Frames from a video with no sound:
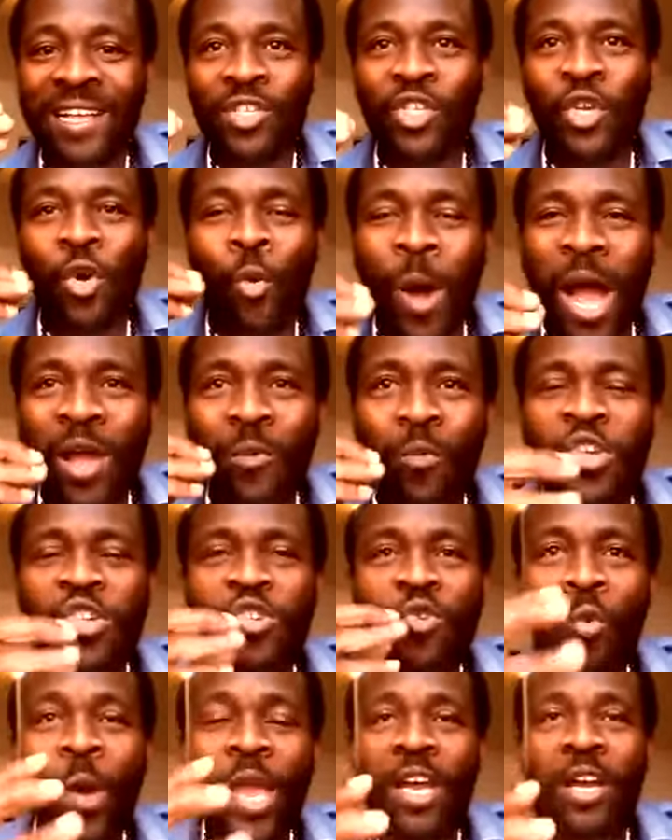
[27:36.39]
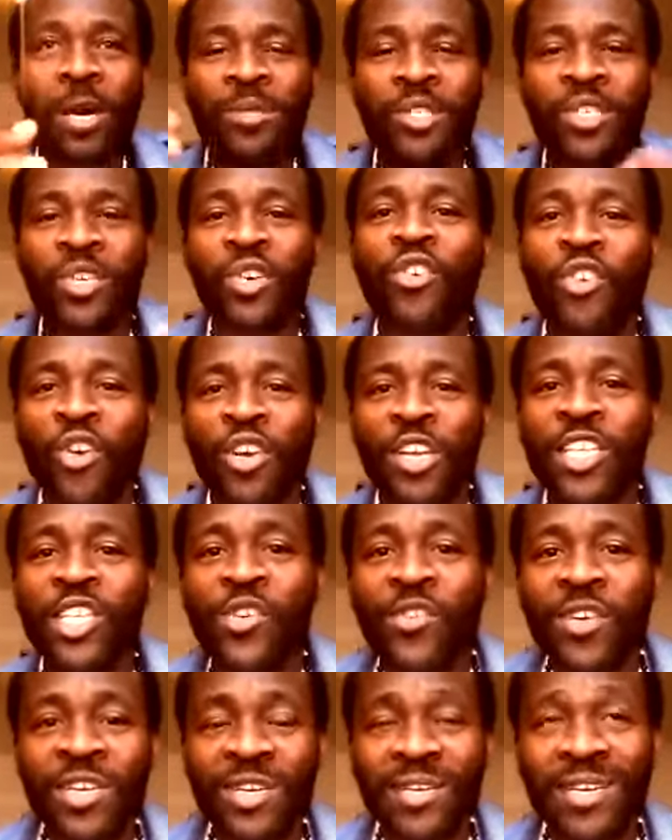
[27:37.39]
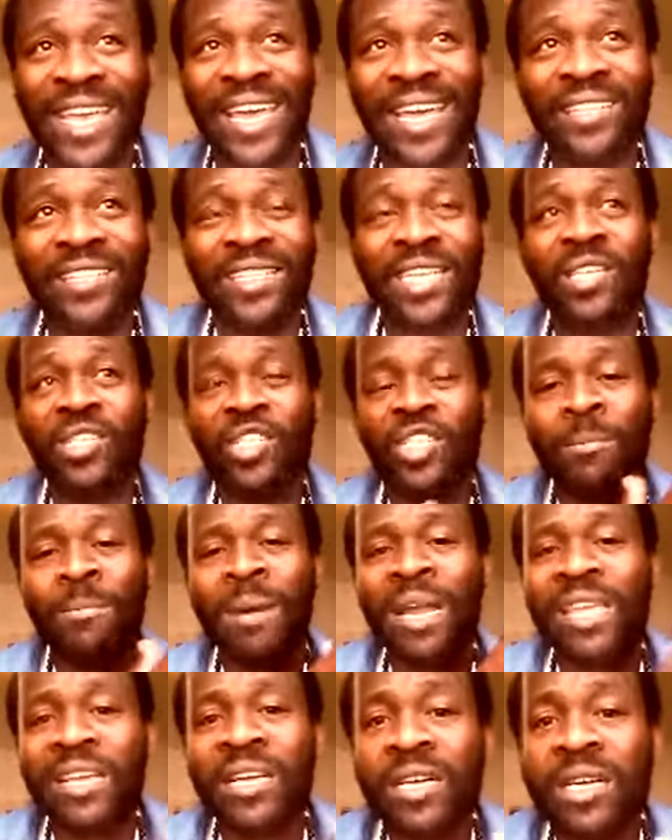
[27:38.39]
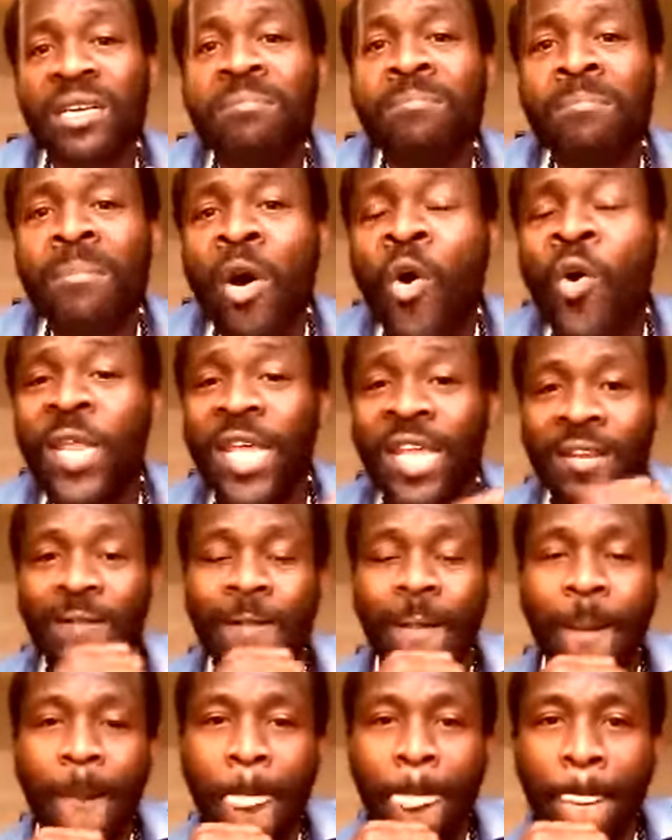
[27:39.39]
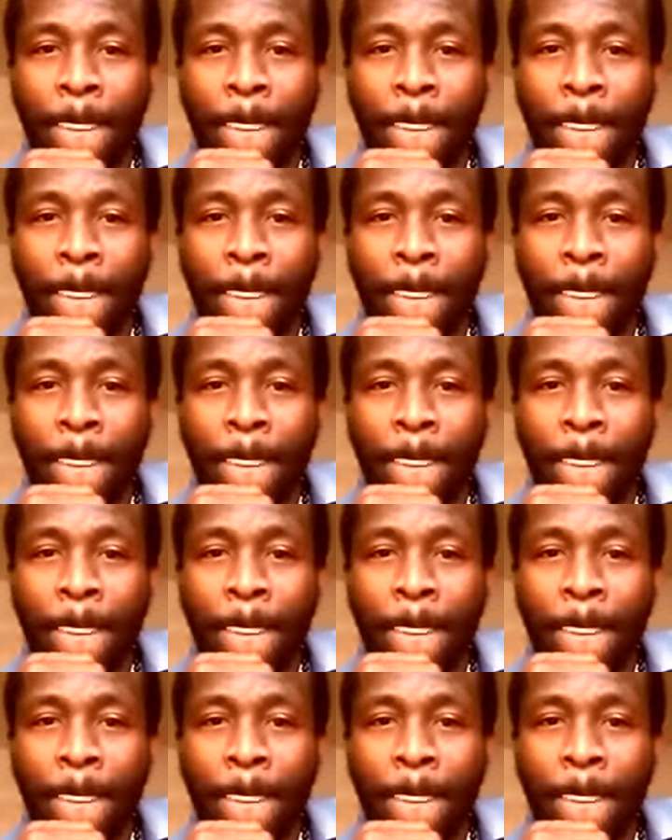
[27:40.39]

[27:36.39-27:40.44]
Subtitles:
So why would you wake up so early during the day and tell somebody good morning?